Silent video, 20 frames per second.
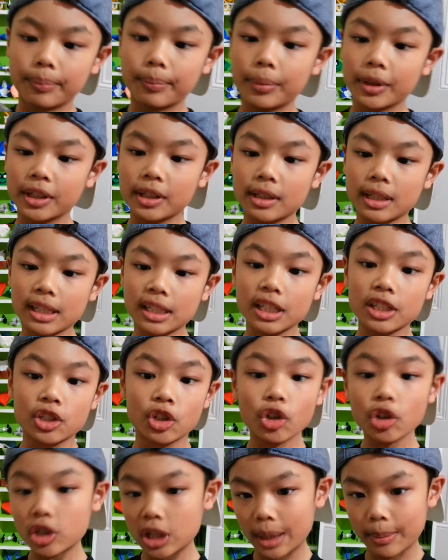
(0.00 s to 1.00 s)
But there's actually
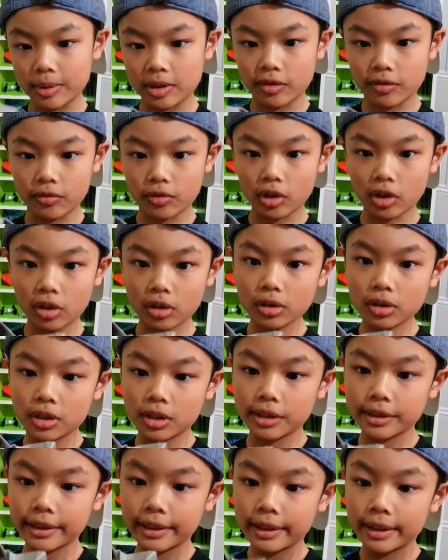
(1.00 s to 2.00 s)
two types of
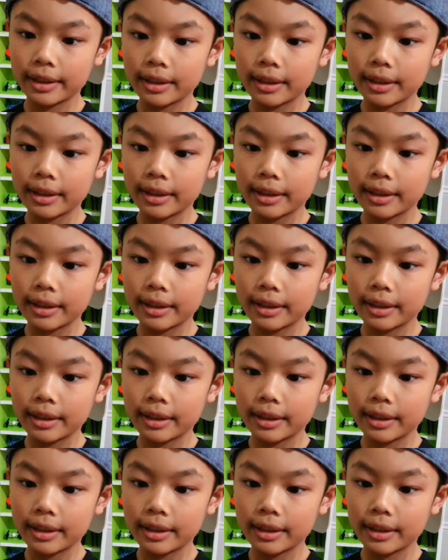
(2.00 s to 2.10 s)
rocks.